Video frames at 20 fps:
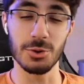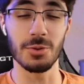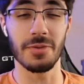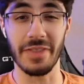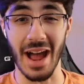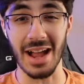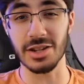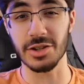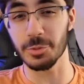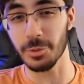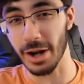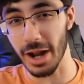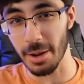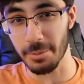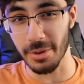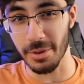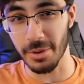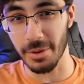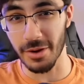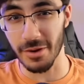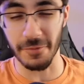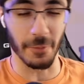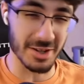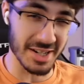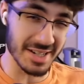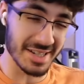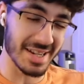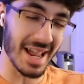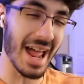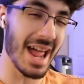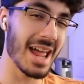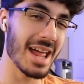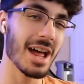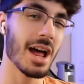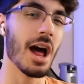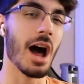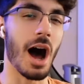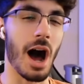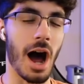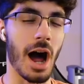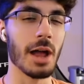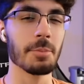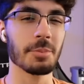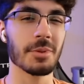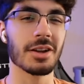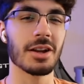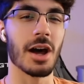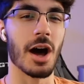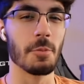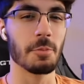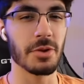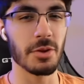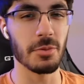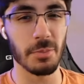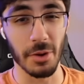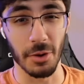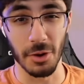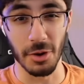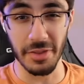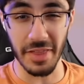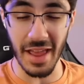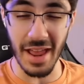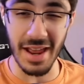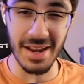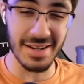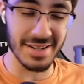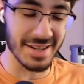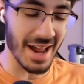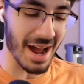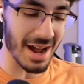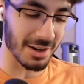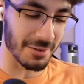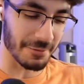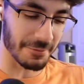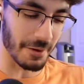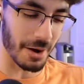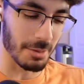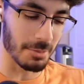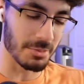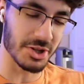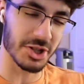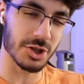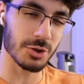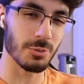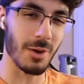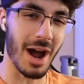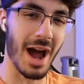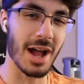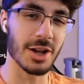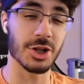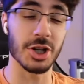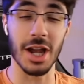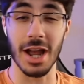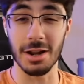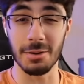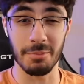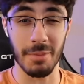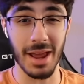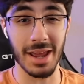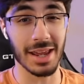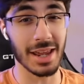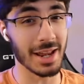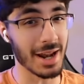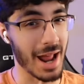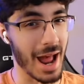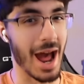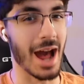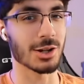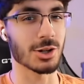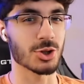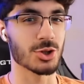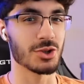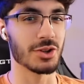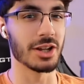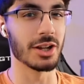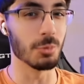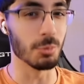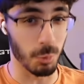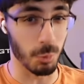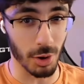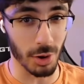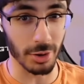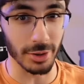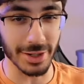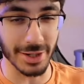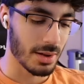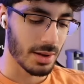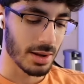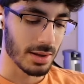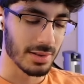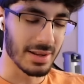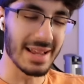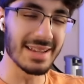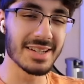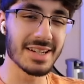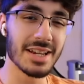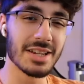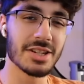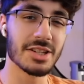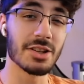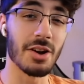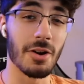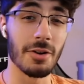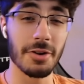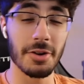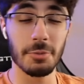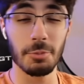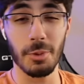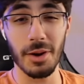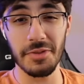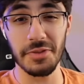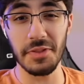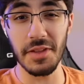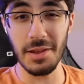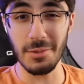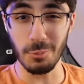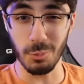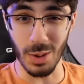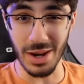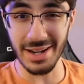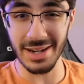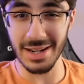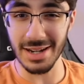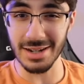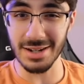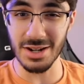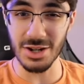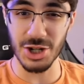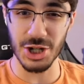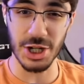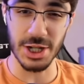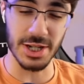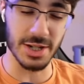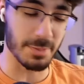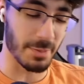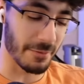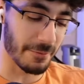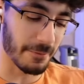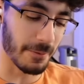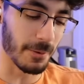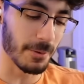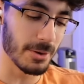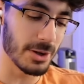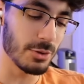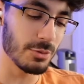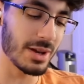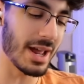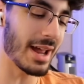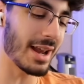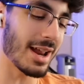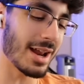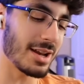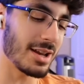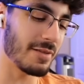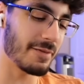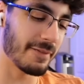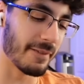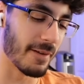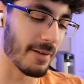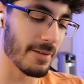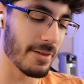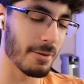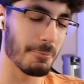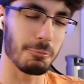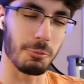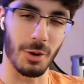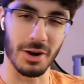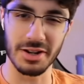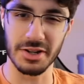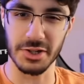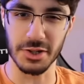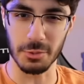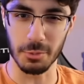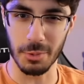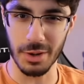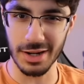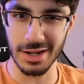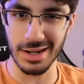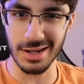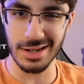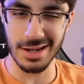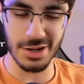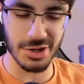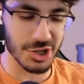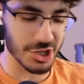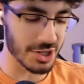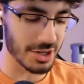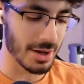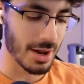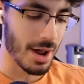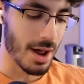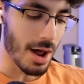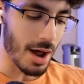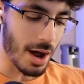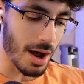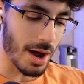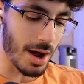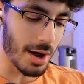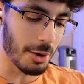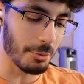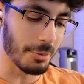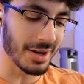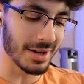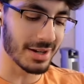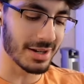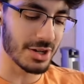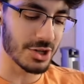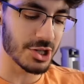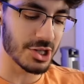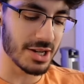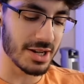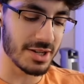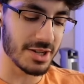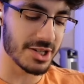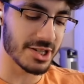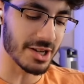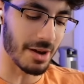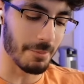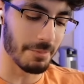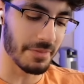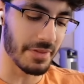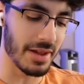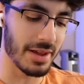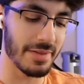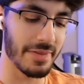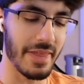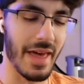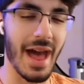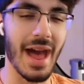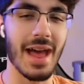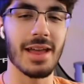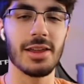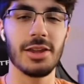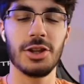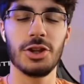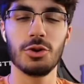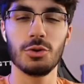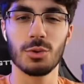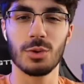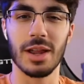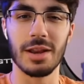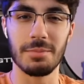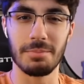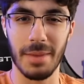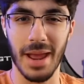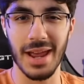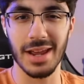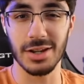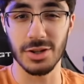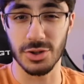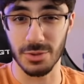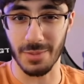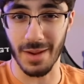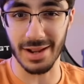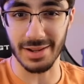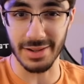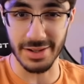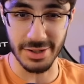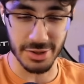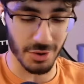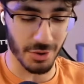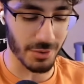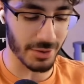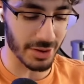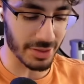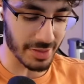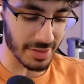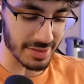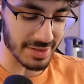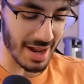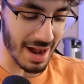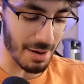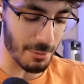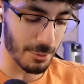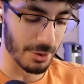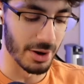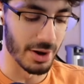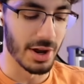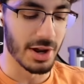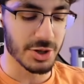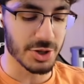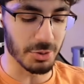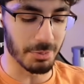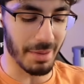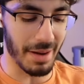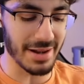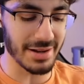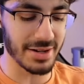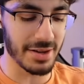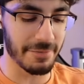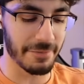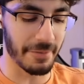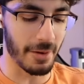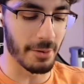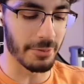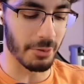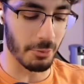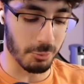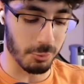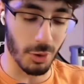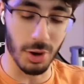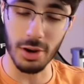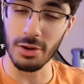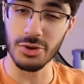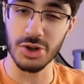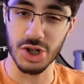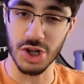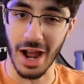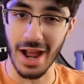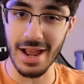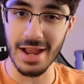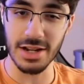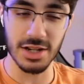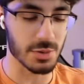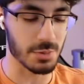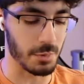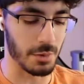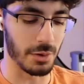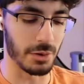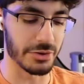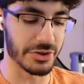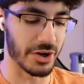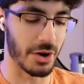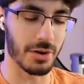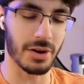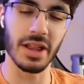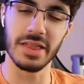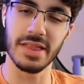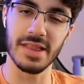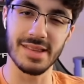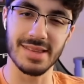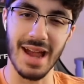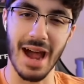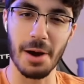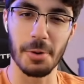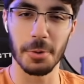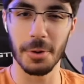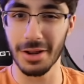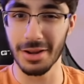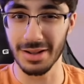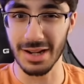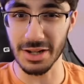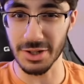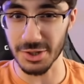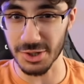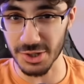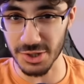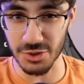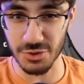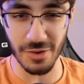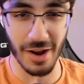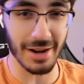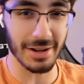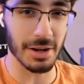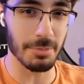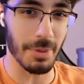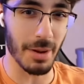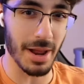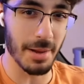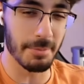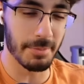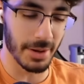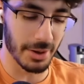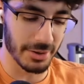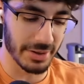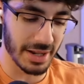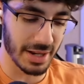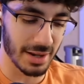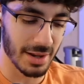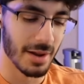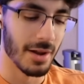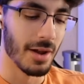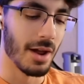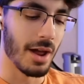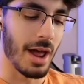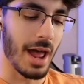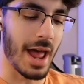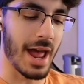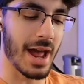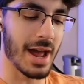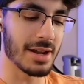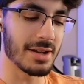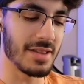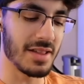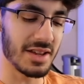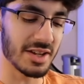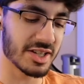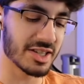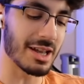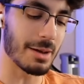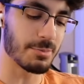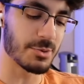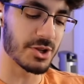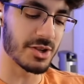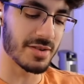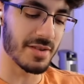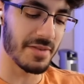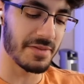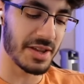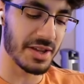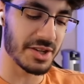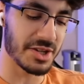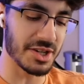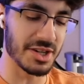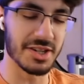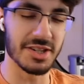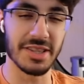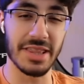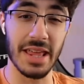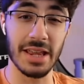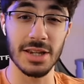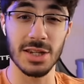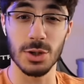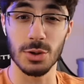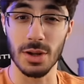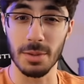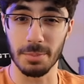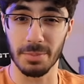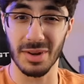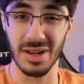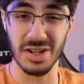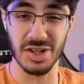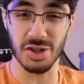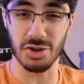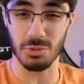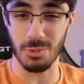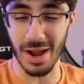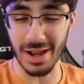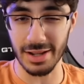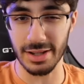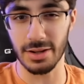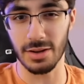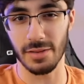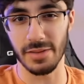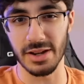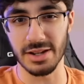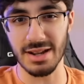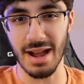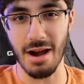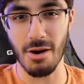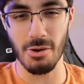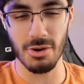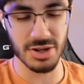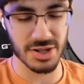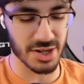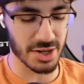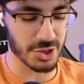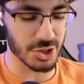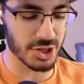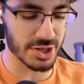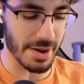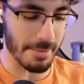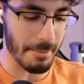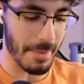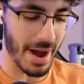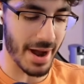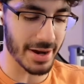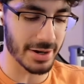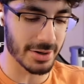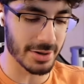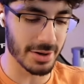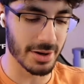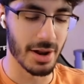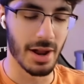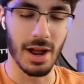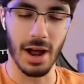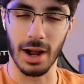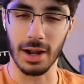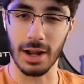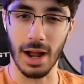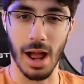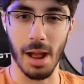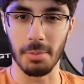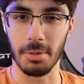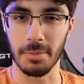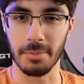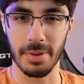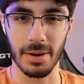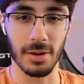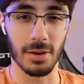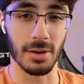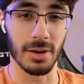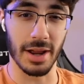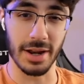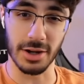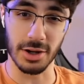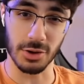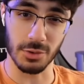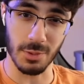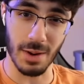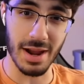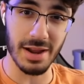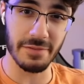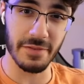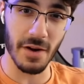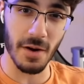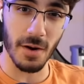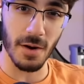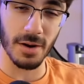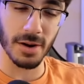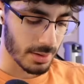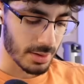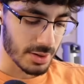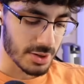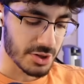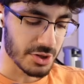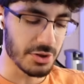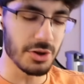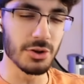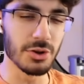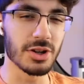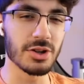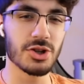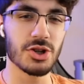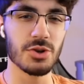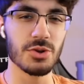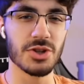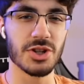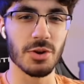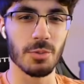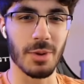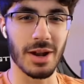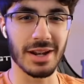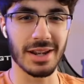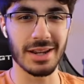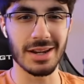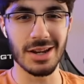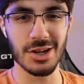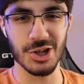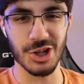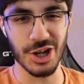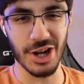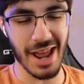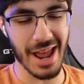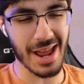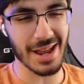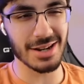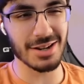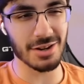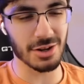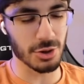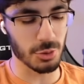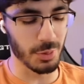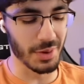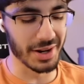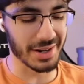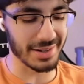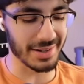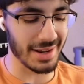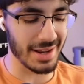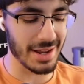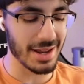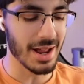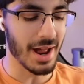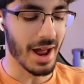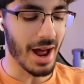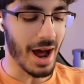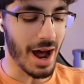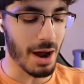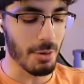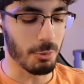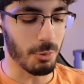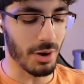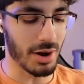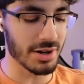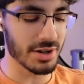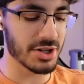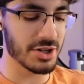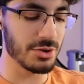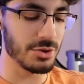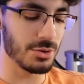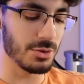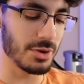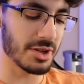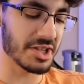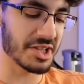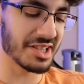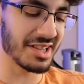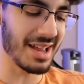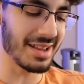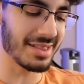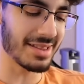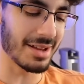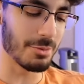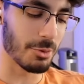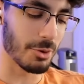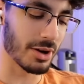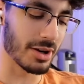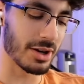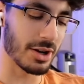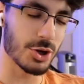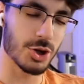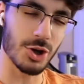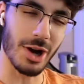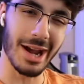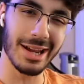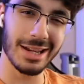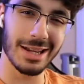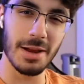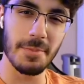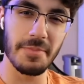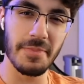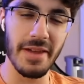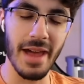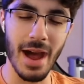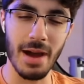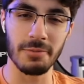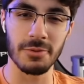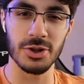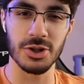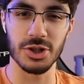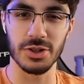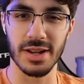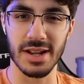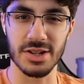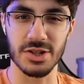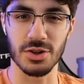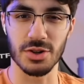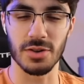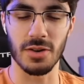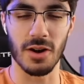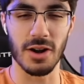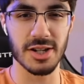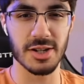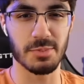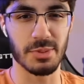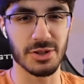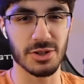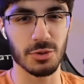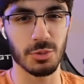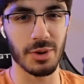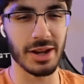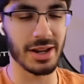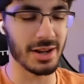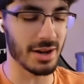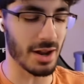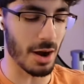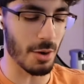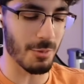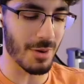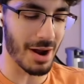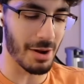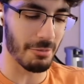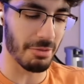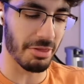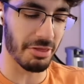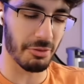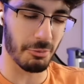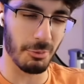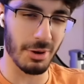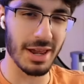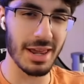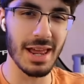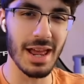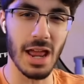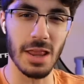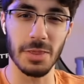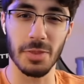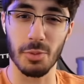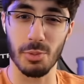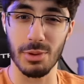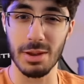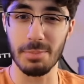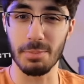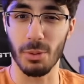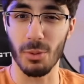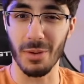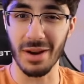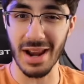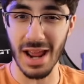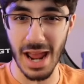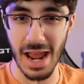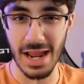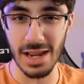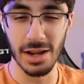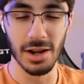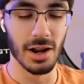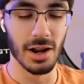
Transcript: That's what I'm here for. Today, I'm going to help you build a deck from scratch and make it actually work. Let's get started with the win conditions. Before you get any further, what is a win condition? A win condition is something that you can make directly target the tower. So by default, the Royal Giant will target the tower unless distracted by a building. And the exception to this is things you can place directly on the tower, such as a miner, a goblin barrel, and a graveyard. So you could choose your win condition. And quickly, I want to state that we're going to try and keep the average elixir cost between around 3 and 3.8.